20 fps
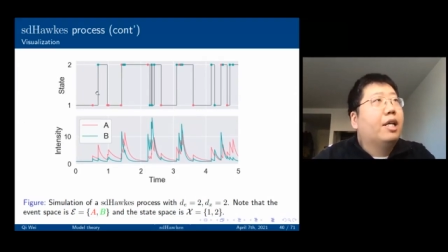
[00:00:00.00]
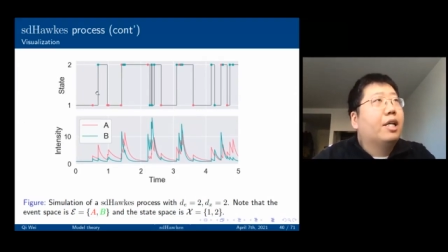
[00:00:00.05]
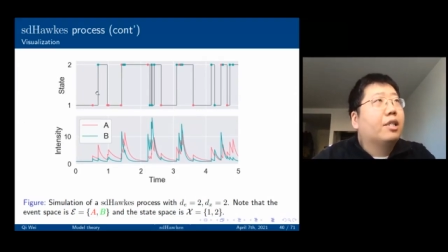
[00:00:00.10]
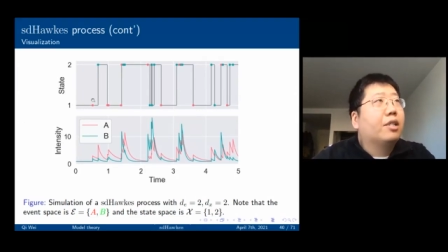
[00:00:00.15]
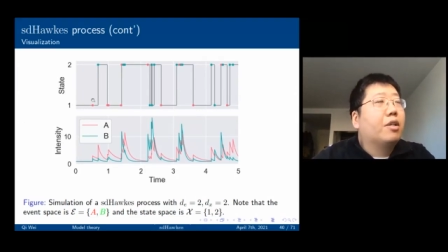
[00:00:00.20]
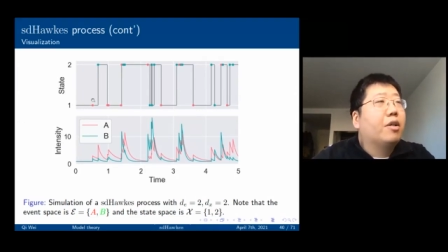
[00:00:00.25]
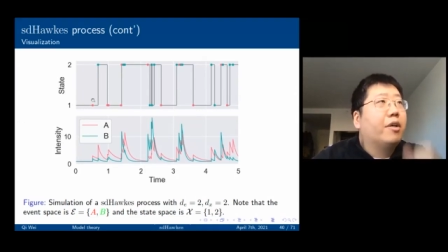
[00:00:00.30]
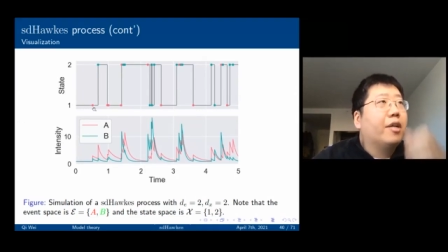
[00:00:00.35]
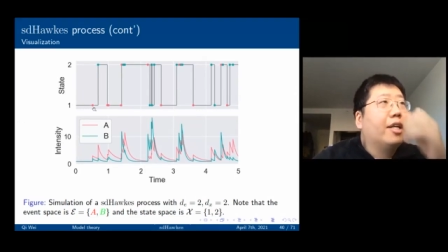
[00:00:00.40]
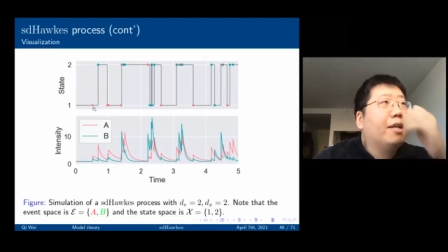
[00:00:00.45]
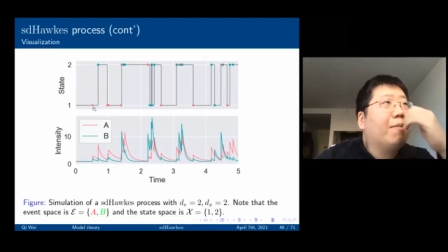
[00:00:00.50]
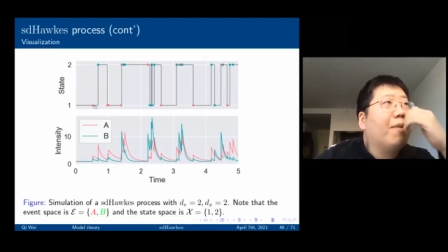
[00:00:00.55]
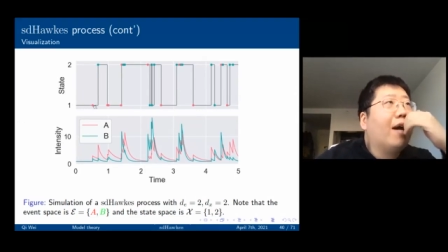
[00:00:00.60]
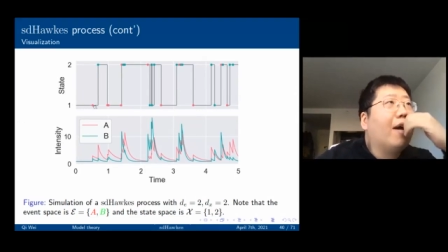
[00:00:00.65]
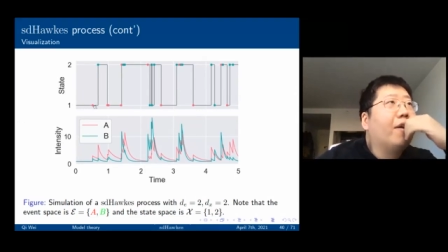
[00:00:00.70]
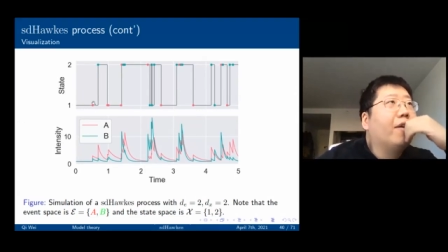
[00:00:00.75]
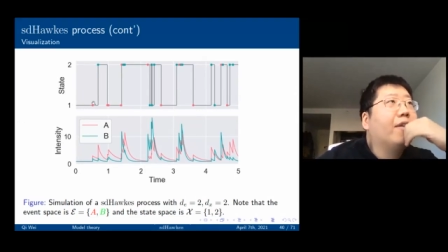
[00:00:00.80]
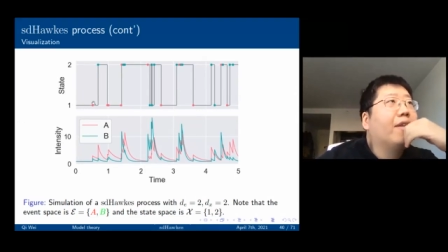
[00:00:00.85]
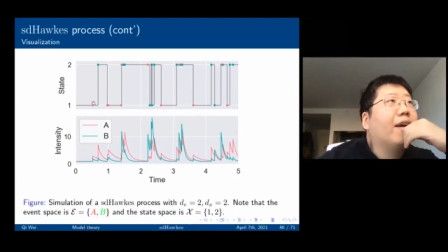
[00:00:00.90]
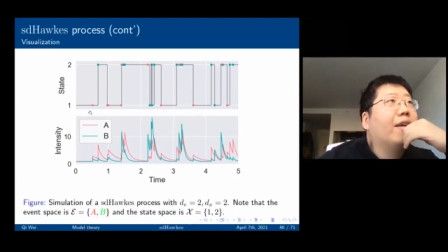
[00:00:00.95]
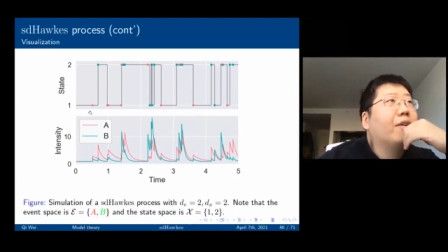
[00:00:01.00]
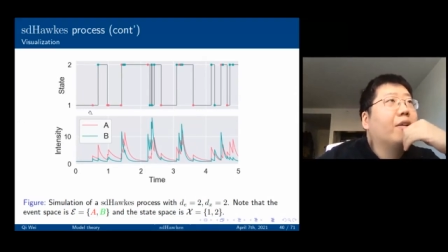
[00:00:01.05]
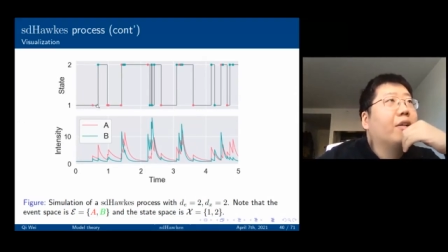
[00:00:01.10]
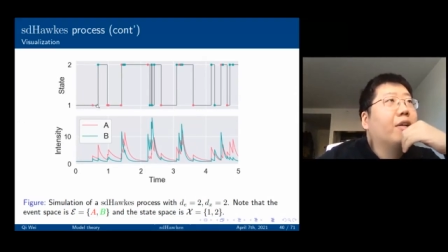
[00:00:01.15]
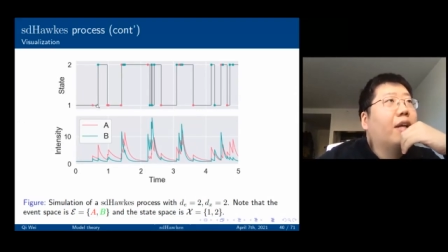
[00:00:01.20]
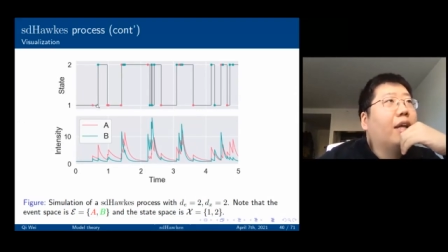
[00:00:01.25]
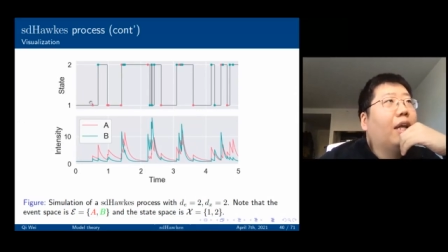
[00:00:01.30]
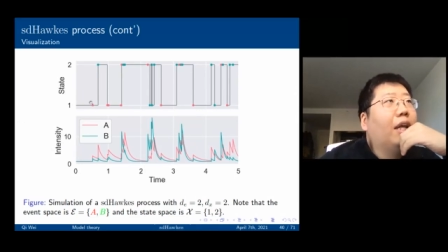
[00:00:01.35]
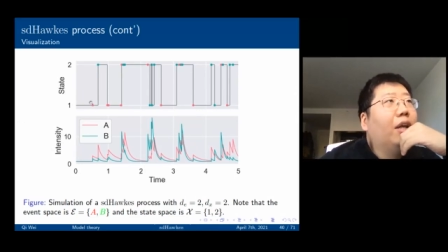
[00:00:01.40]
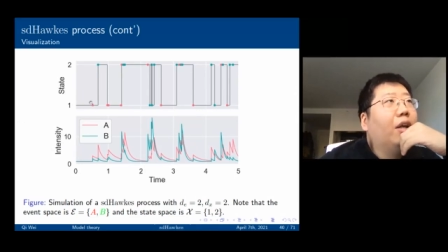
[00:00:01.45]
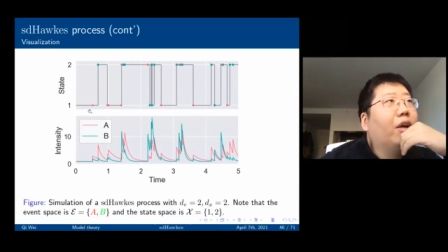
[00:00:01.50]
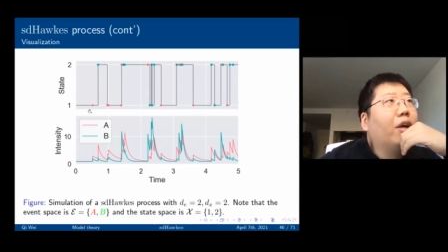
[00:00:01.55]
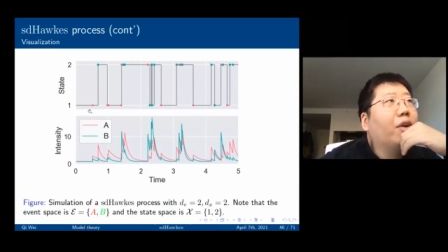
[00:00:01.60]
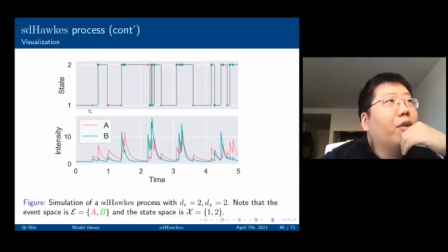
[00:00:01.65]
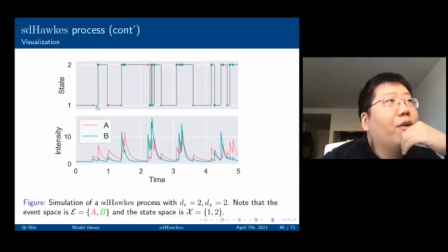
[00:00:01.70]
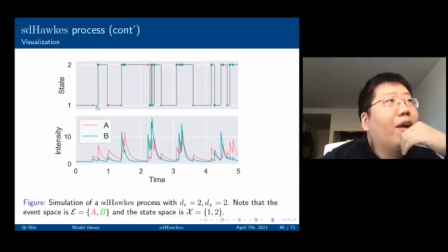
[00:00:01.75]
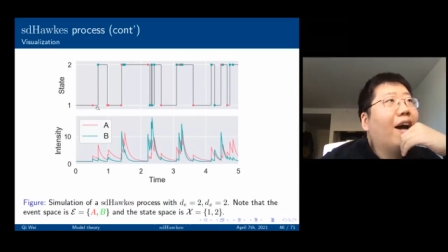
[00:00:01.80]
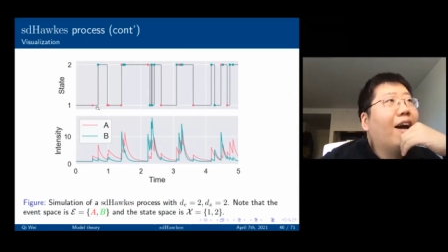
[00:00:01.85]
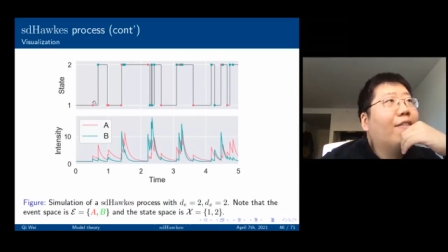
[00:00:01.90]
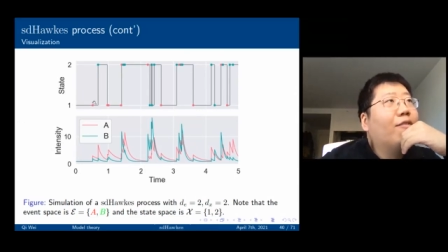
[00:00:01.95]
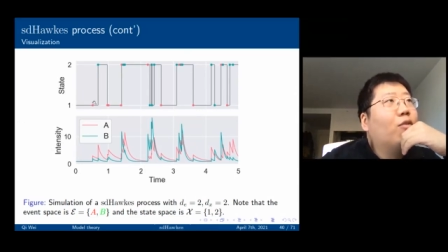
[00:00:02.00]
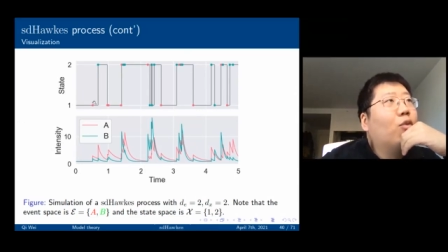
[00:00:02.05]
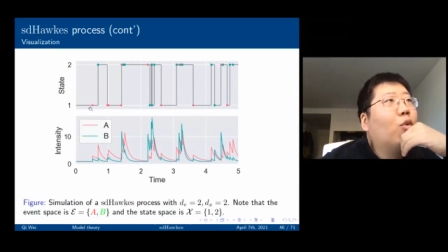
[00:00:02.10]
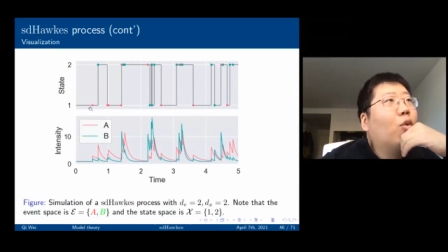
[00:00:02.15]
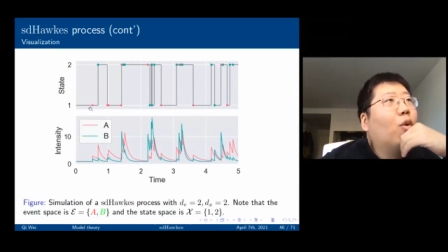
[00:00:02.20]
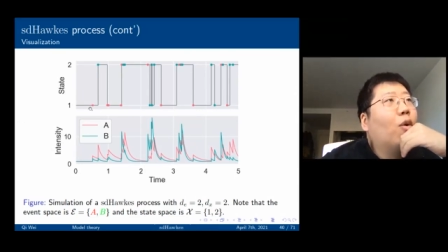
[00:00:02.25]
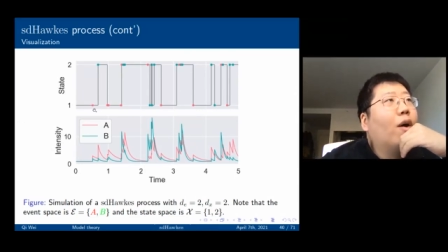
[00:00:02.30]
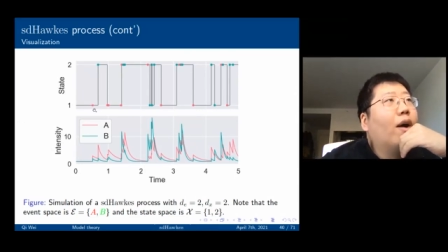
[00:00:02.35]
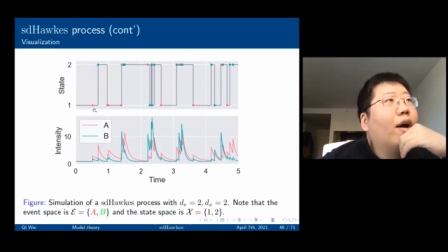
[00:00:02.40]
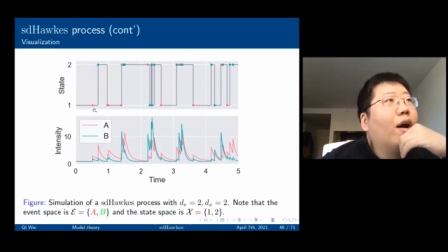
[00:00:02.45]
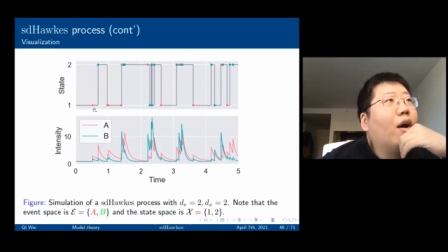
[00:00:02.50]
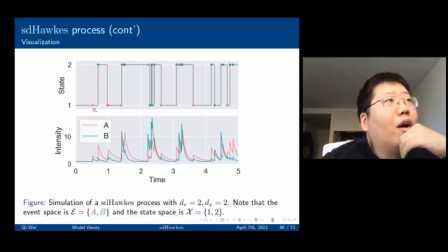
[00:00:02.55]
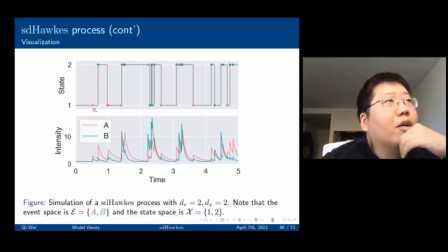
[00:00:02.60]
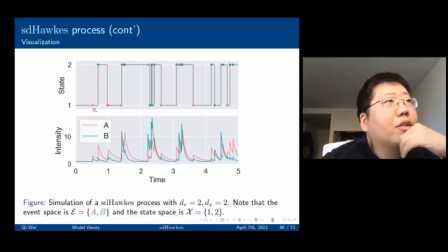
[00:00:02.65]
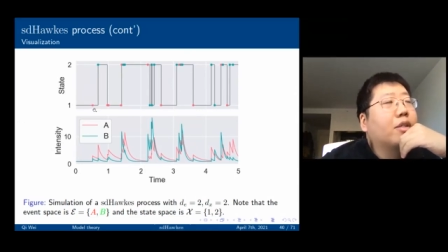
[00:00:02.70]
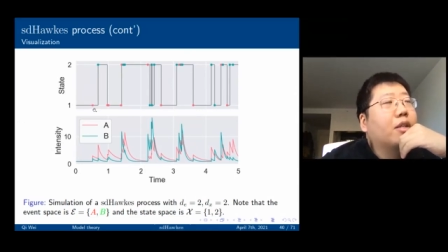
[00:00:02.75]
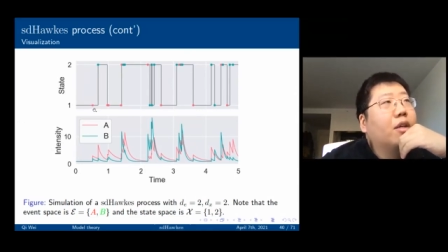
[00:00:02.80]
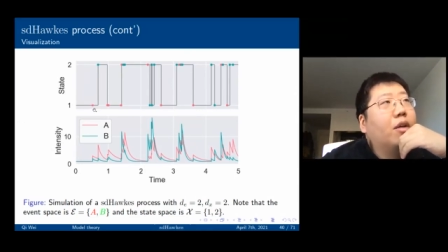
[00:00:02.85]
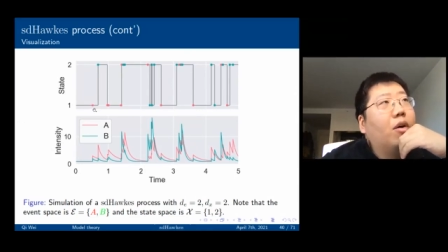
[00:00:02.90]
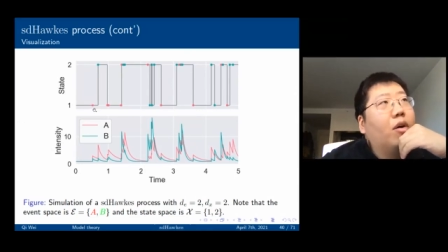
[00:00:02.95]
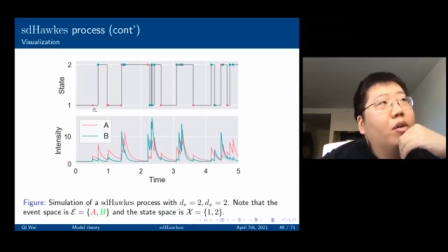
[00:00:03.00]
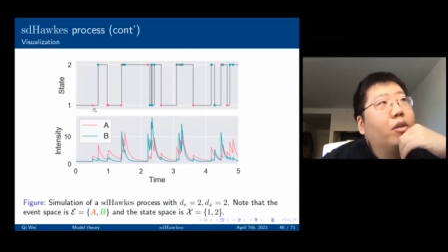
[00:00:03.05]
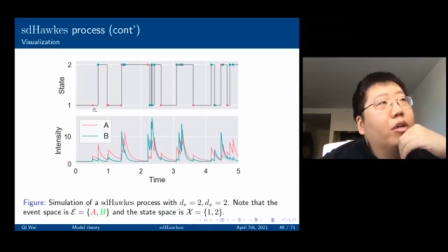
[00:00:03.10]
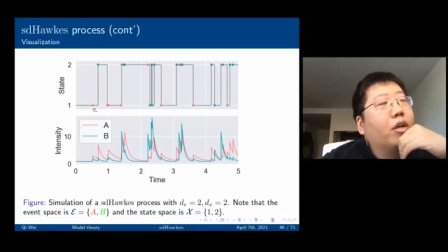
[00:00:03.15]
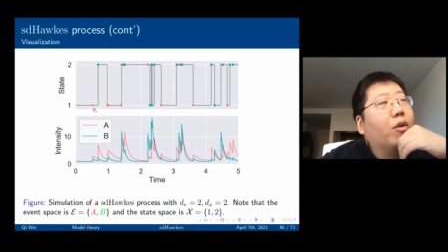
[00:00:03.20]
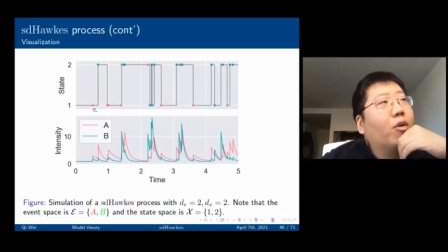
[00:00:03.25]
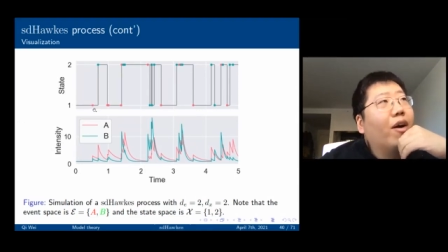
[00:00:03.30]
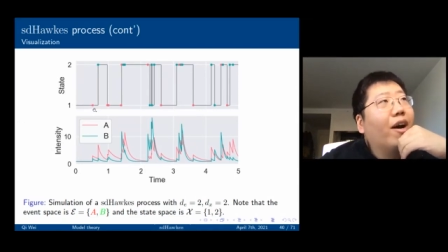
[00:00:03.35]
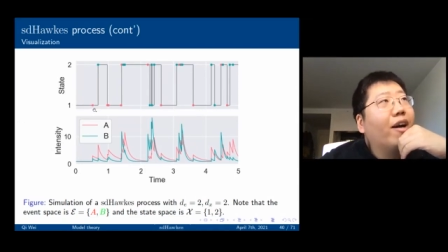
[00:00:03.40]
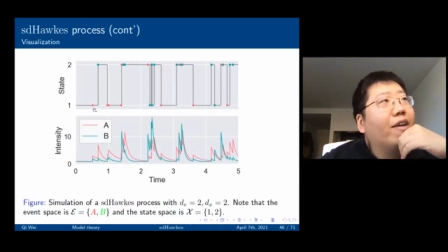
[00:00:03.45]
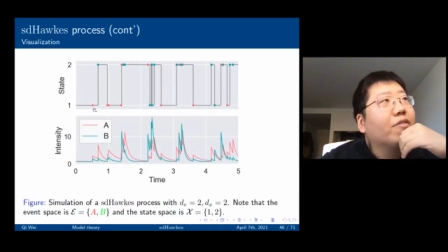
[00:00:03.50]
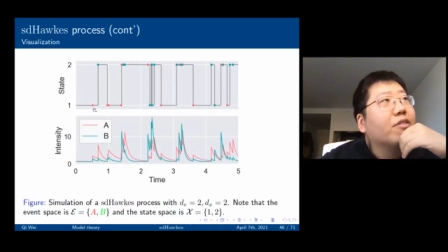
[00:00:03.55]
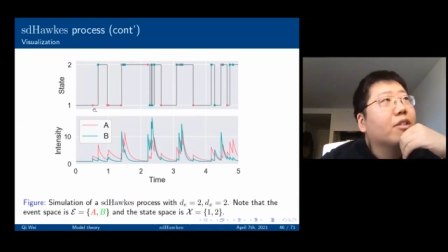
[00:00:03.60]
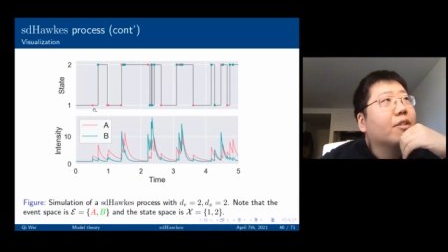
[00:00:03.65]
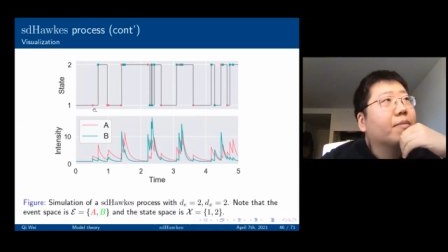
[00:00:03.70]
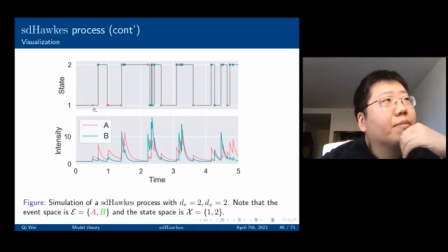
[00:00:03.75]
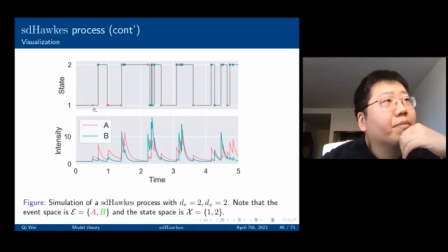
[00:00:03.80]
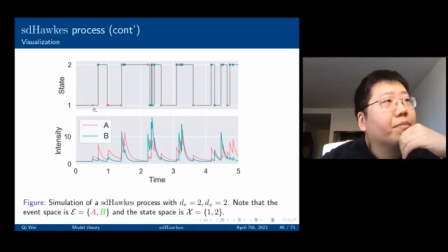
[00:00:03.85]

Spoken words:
So imagine that here you have one asking order arrives,